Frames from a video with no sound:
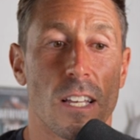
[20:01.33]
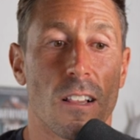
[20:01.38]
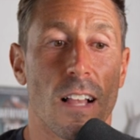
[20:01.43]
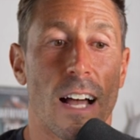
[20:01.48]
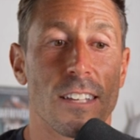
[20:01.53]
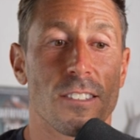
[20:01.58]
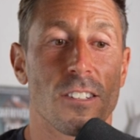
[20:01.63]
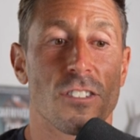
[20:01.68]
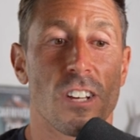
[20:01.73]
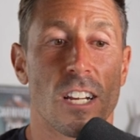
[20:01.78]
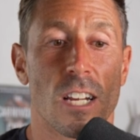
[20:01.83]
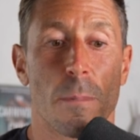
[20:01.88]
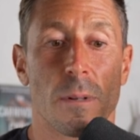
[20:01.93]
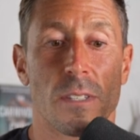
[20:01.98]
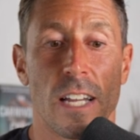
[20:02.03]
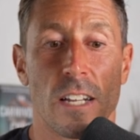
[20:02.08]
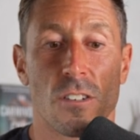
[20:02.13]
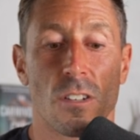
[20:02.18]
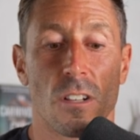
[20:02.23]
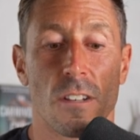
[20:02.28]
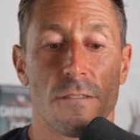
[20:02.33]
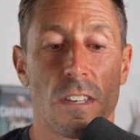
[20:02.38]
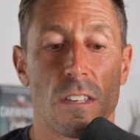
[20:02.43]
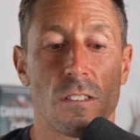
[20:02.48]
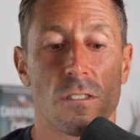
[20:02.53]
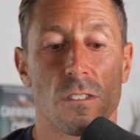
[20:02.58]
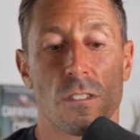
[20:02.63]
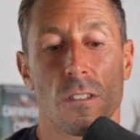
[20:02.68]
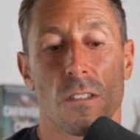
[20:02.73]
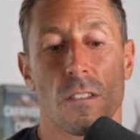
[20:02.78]
at the clastogenic potential of
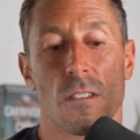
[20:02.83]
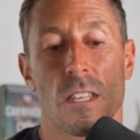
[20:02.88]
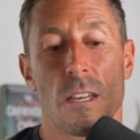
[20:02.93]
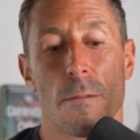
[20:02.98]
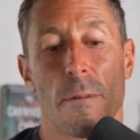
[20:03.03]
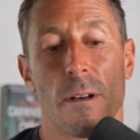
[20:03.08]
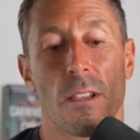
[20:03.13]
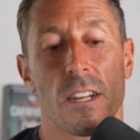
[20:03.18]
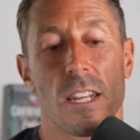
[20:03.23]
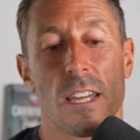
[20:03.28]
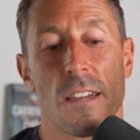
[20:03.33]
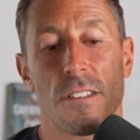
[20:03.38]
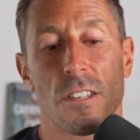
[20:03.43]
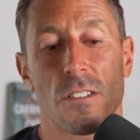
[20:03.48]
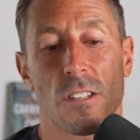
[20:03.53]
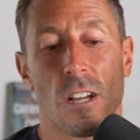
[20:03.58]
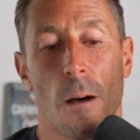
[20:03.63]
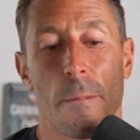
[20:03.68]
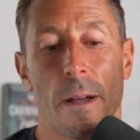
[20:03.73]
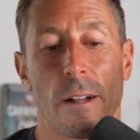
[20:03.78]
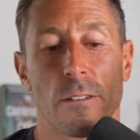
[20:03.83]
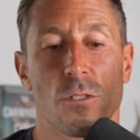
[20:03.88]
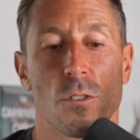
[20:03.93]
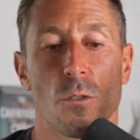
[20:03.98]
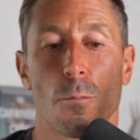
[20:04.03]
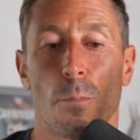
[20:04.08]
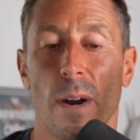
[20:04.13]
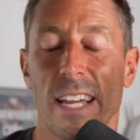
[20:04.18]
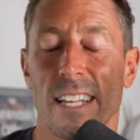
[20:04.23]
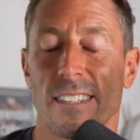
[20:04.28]
these, the ability of these compounds
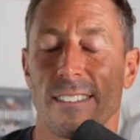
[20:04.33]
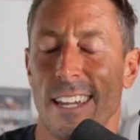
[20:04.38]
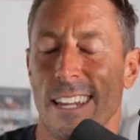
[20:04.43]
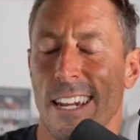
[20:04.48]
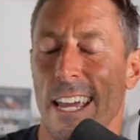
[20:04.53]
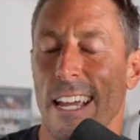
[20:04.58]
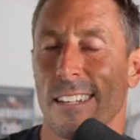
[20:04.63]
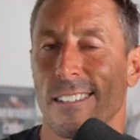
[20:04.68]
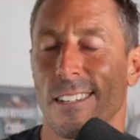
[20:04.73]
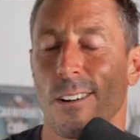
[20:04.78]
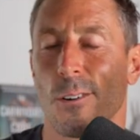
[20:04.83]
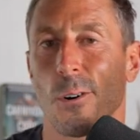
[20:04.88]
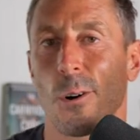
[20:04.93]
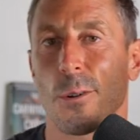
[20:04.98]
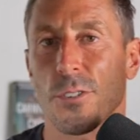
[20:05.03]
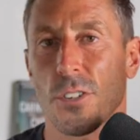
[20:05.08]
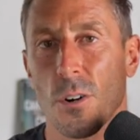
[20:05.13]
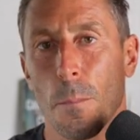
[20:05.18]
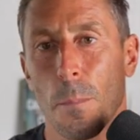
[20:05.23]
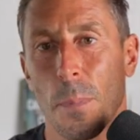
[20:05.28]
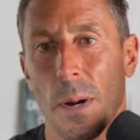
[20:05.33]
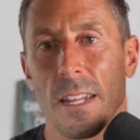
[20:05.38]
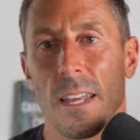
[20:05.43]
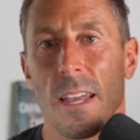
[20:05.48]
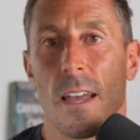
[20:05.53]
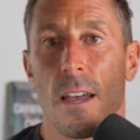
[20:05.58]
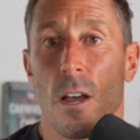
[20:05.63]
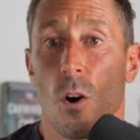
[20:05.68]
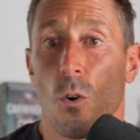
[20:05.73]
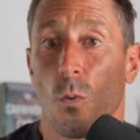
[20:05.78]
to break DNA in cell culture, but
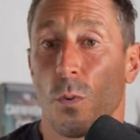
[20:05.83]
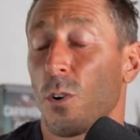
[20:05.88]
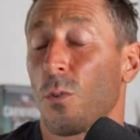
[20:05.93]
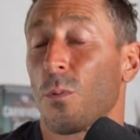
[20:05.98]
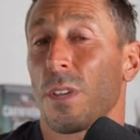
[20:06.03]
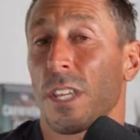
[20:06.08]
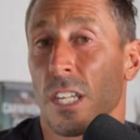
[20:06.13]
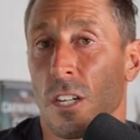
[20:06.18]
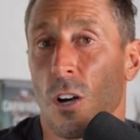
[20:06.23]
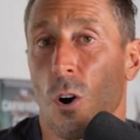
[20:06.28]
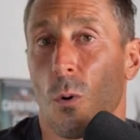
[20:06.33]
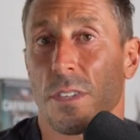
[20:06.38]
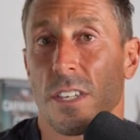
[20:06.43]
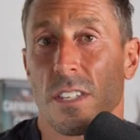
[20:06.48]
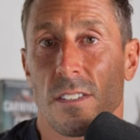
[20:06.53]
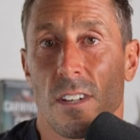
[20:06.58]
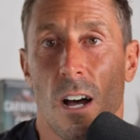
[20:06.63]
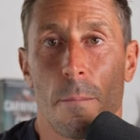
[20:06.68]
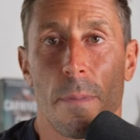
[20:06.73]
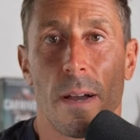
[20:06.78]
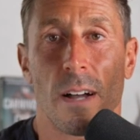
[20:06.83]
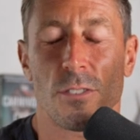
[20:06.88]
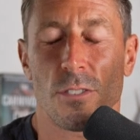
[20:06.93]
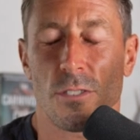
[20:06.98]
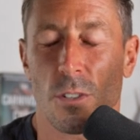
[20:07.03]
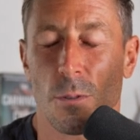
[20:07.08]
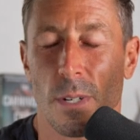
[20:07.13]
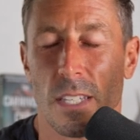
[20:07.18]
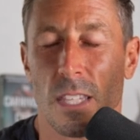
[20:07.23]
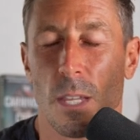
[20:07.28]
we don't really know what these compounds are
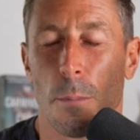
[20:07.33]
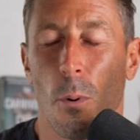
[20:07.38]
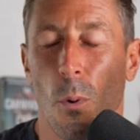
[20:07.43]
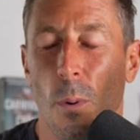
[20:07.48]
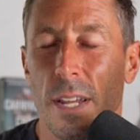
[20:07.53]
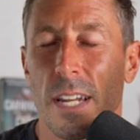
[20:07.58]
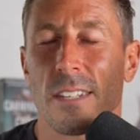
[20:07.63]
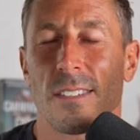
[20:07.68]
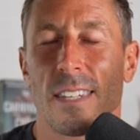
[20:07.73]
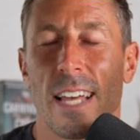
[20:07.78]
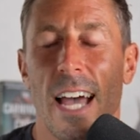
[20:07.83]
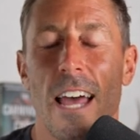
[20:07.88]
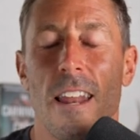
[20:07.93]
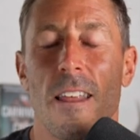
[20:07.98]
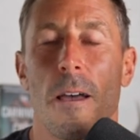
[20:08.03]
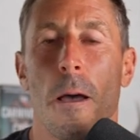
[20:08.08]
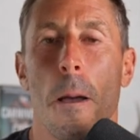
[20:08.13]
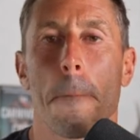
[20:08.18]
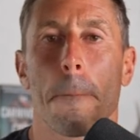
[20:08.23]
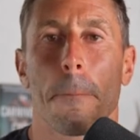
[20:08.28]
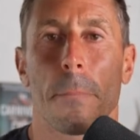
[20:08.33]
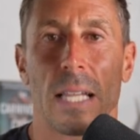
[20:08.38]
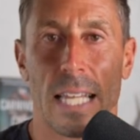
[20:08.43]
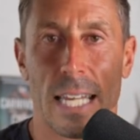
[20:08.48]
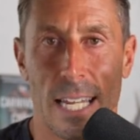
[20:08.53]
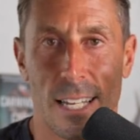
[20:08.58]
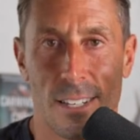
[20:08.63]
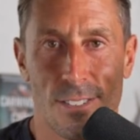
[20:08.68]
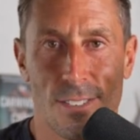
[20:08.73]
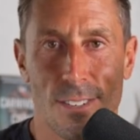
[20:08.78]
doing. The point is that
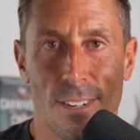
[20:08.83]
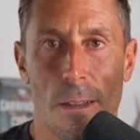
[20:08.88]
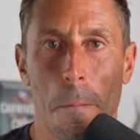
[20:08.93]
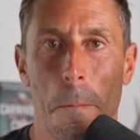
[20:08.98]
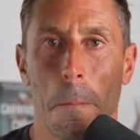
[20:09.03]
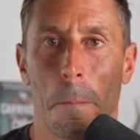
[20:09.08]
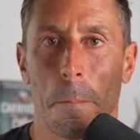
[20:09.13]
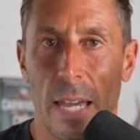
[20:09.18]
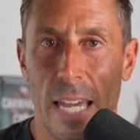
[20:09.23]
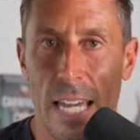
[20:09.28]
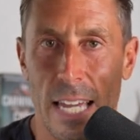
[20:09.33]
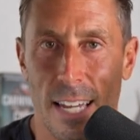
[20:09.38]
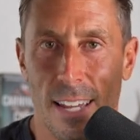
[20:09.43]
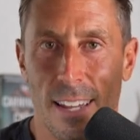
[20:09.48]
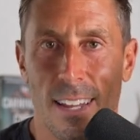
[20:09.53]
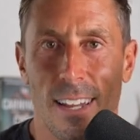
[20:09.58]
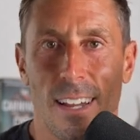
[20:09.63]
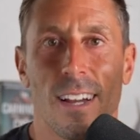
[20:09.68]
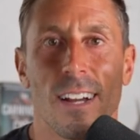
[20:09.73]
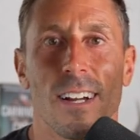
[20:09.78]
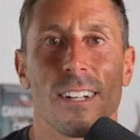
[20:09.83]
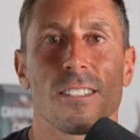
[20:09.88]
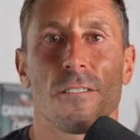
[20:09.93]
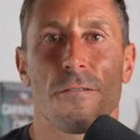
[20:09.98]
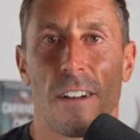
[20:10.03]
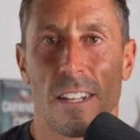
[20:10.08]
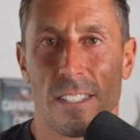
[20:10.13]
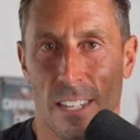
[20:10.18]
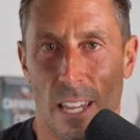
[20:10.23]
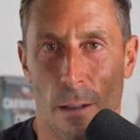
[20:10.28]
plants make
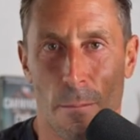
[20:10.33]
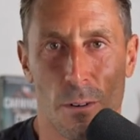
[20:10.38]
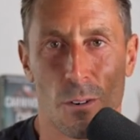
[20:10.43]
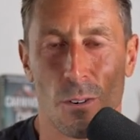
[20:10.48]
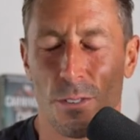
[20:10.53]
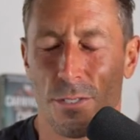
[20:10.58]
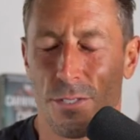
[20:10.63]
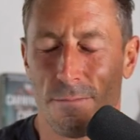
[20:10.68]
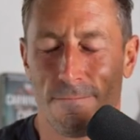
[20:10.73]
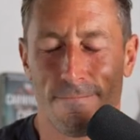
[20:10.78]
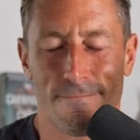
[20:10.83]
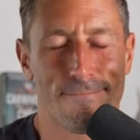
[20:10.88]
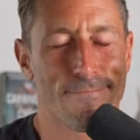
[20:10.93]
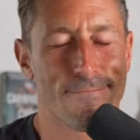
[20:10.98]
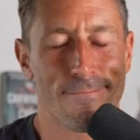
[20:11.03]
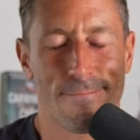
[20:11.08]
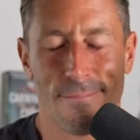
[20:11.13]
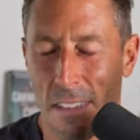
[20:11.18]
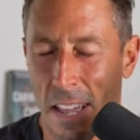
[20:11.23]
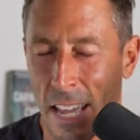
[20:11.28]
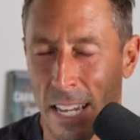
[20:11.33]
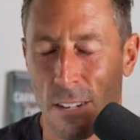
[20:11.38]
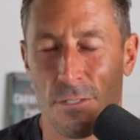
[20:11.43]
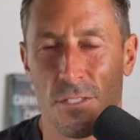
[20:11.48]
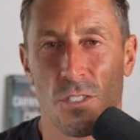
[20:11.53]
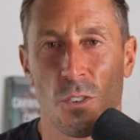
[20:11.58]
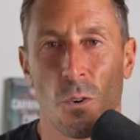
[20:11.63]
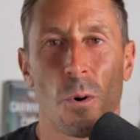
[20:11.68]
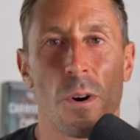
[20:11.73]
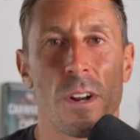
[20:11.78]
defense chemicals. End of
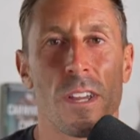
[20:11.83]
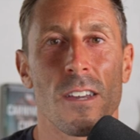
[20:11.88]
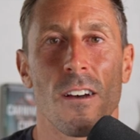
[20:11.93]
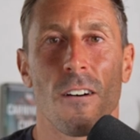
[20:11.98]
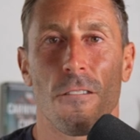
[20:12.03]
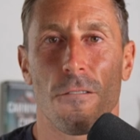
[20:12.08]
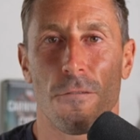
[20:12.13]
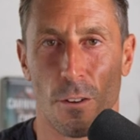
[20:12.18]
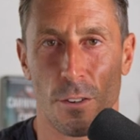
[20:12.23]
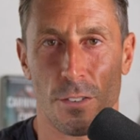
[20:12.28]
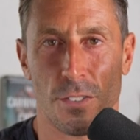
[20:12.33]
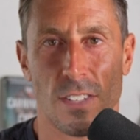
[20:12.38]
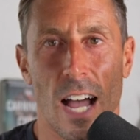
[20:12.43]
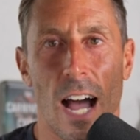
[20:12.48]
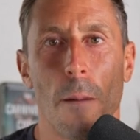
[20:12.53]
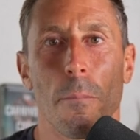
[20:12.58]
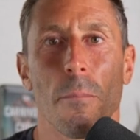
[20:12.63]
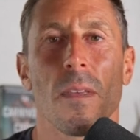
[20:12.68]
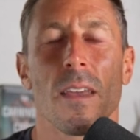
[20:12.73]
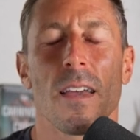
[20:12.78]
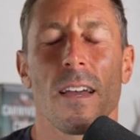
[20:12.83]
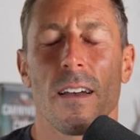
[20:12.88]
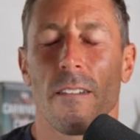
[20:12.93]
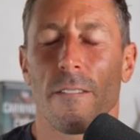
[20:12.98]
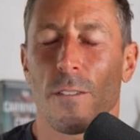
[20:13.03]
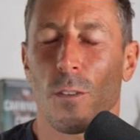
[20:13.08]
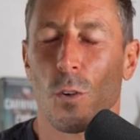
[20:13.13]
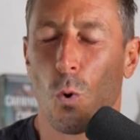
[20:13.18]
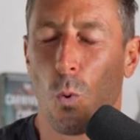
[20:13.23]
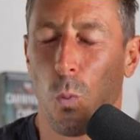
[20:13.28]
story, full stop.
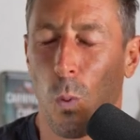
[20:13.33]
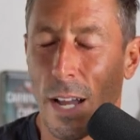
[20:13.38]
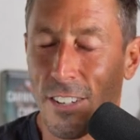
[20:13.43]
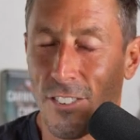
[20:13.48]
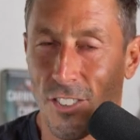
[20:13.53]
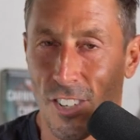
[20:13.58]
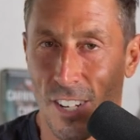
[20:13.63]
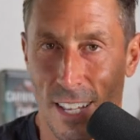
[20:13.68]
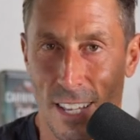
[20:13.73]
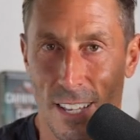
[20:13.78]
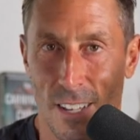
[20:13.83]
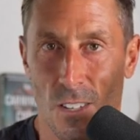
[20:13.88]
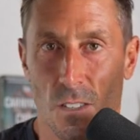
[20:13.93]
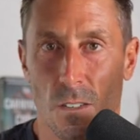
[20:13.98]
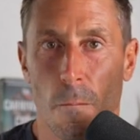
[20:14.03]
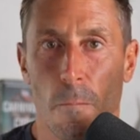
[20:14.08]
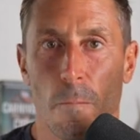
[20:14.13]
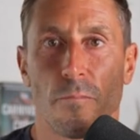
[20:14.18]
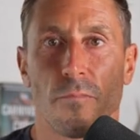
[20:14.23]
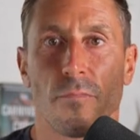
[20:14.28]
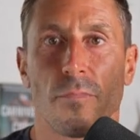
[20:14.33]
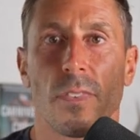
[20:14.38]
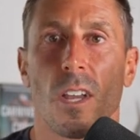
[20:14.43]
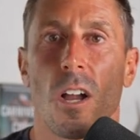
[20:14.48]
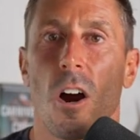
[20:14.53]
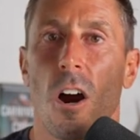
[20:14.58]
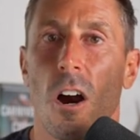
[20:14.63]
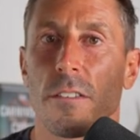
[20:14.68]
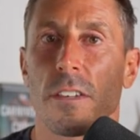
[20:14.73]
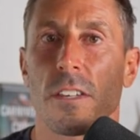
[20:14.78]
The question is
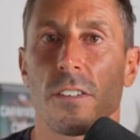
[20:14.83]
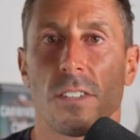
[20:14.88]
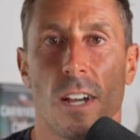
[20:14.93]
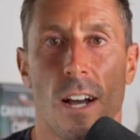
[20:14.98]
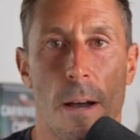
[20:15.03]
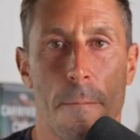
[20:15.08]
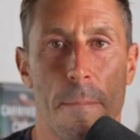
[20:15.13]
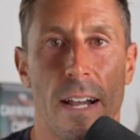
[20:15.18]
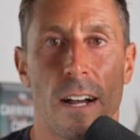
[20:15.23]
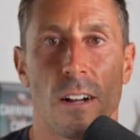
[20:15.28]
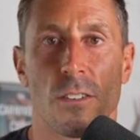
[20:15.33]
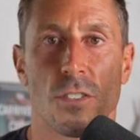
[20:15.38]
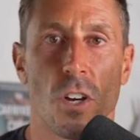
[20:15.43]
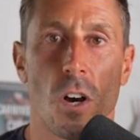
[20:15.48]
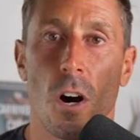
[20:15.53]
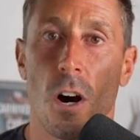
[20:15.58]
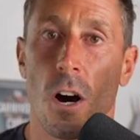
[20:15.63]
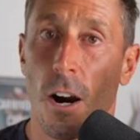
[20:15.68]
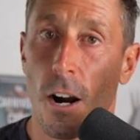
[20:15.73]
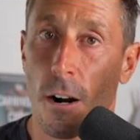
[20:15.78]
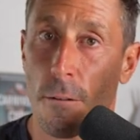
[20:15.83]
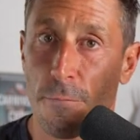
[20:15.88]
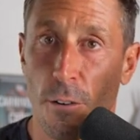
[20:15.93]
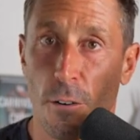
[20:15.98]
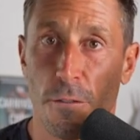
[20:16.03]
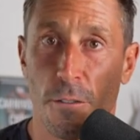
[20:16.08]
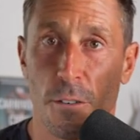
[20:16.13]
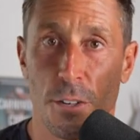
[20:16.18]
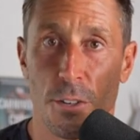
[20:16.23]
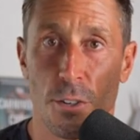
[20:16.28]
are these compounds
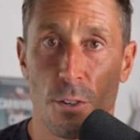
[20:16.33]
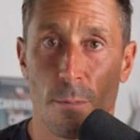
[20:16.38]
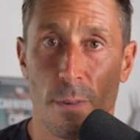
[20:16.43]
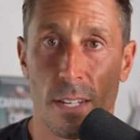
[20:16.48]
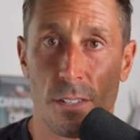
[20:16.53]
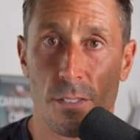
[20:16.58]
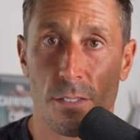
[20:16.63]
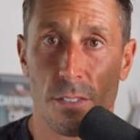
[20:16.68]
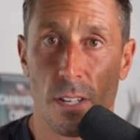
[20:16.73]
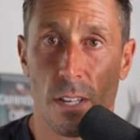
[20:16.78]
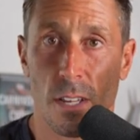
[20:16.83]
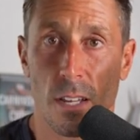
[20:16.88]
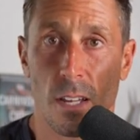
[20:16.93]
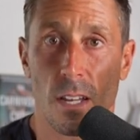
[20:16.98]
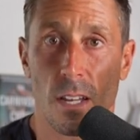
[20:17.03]
harmful for humans?